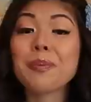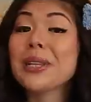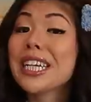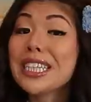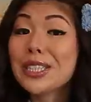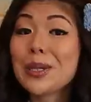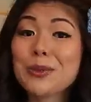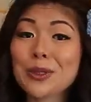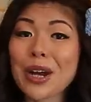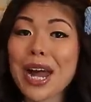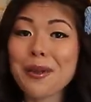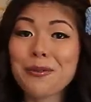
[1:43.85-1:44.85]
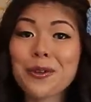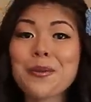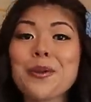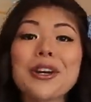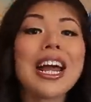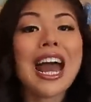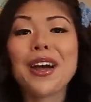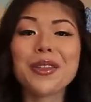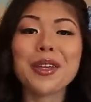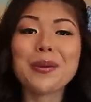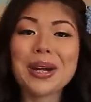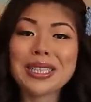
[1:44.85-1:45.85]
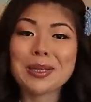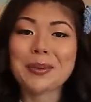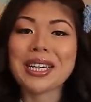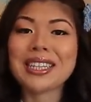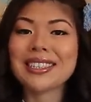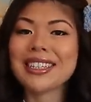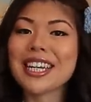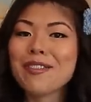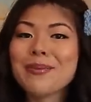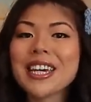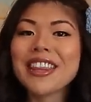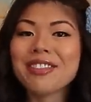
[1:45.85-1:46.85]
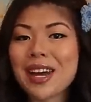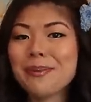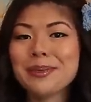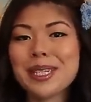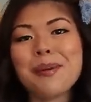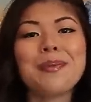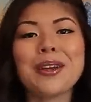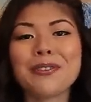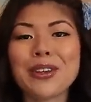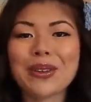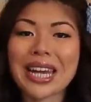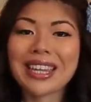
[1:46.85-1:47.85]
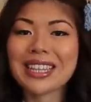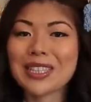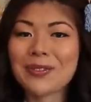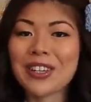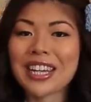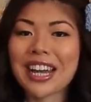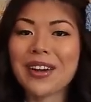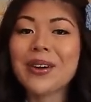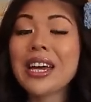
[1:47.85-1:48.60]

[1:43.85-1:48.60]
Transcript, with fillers: Please subscribe for more healthy recipes and give me a thumbs up if you like this video.